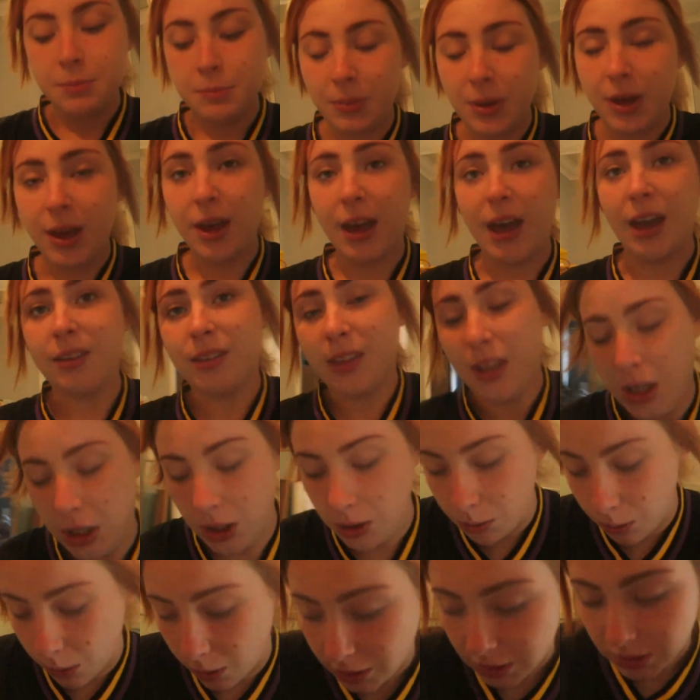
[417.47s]
But I
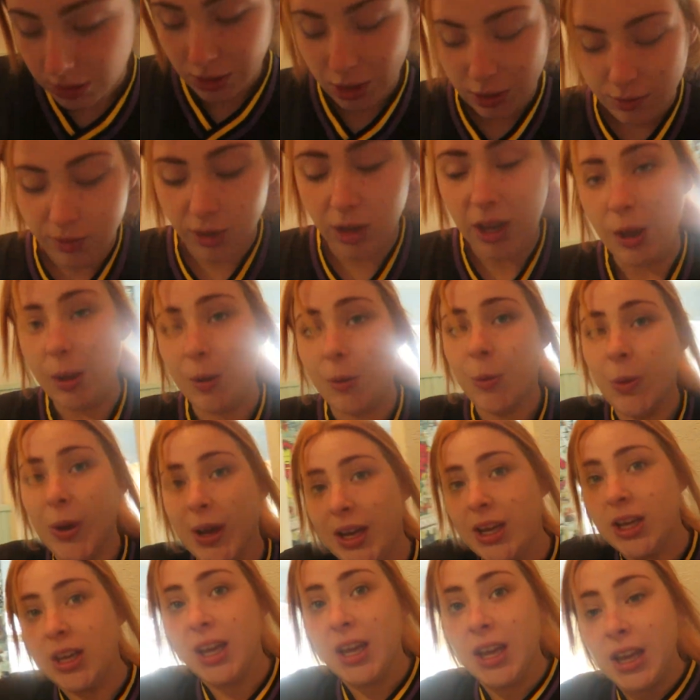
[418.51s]
think you all deserve a
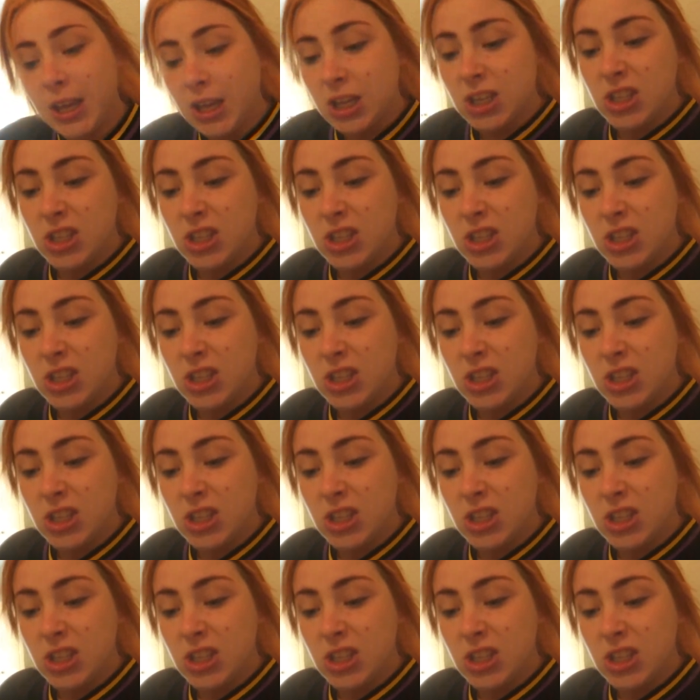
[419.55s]
quick